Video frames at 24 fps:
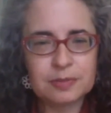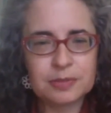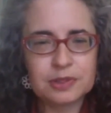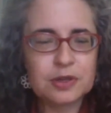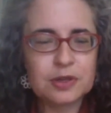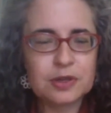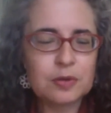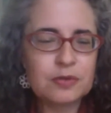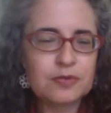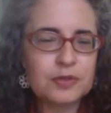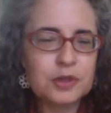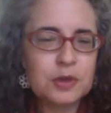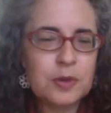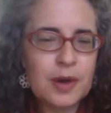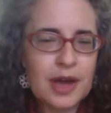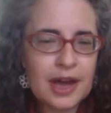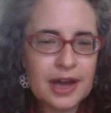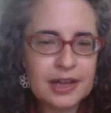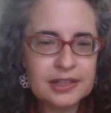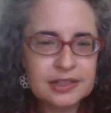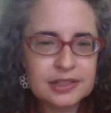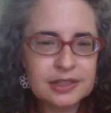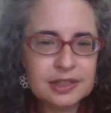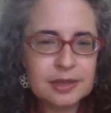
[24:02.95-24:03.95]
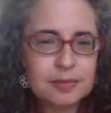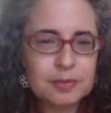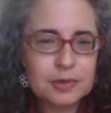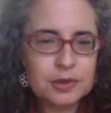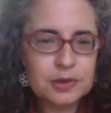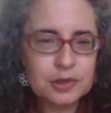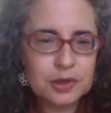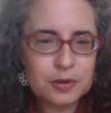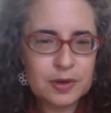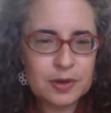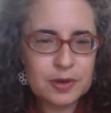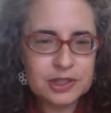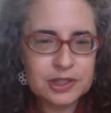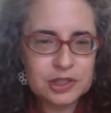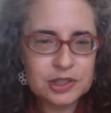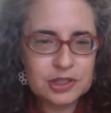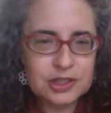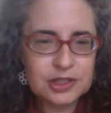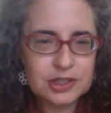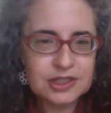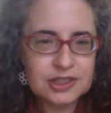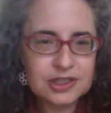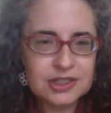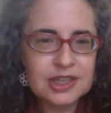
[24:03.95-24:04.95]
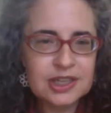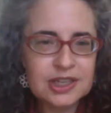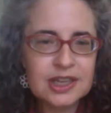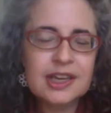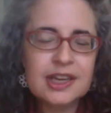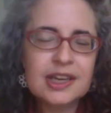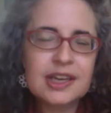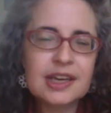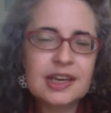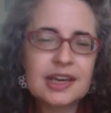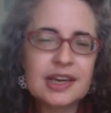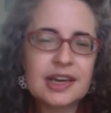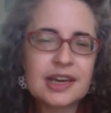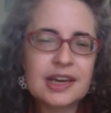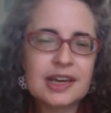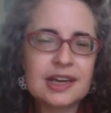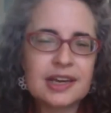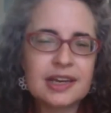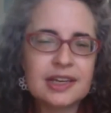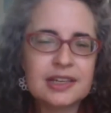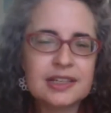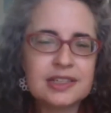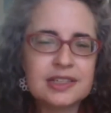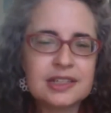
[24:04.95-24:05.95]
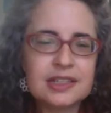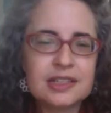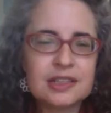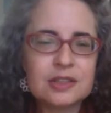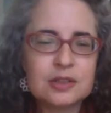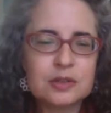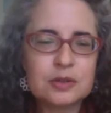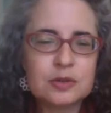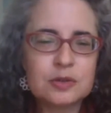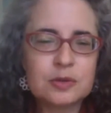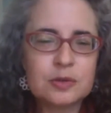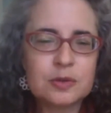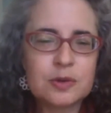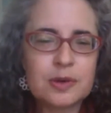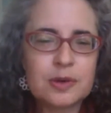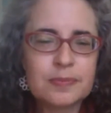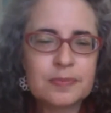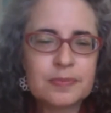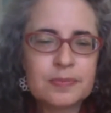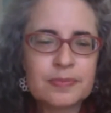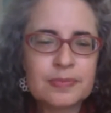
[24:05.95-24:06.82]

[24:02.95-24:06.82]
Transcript: So if you ask them good questions and you